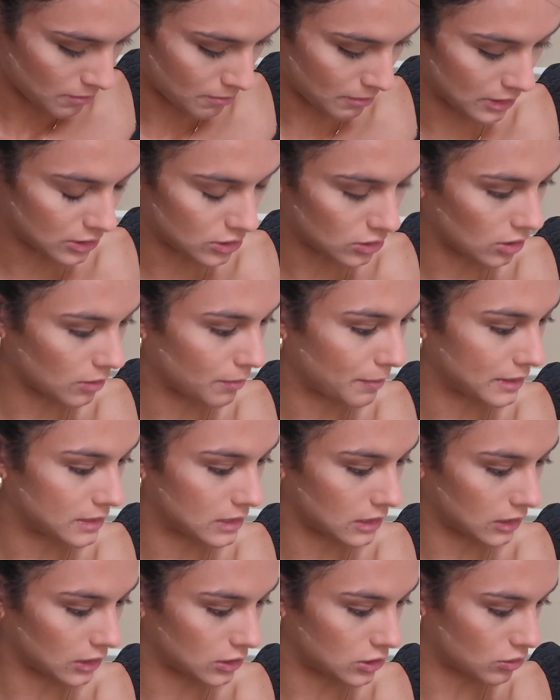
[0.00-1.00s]
My dog
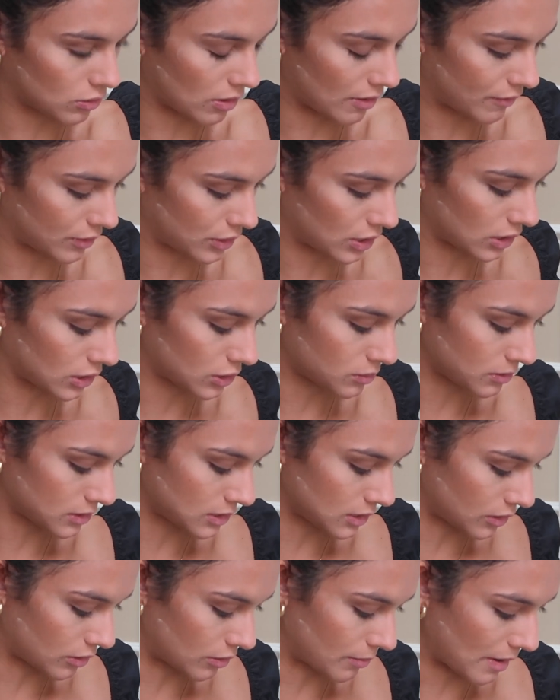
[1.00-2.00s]
basically stole everything. This
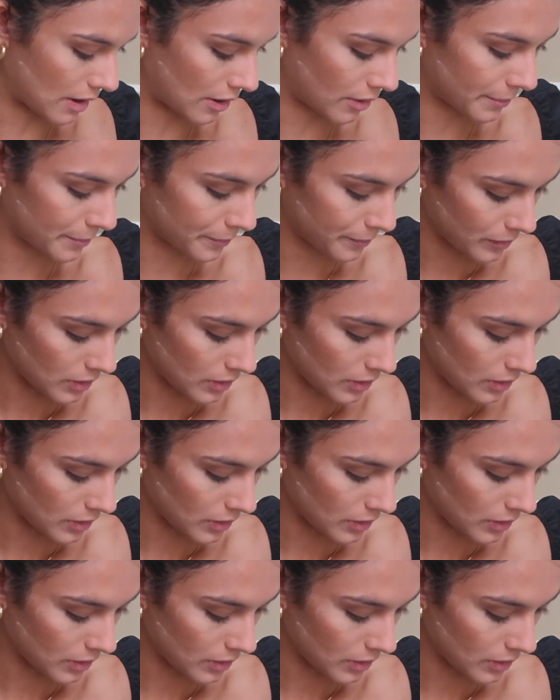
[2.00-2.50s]
one's a little better.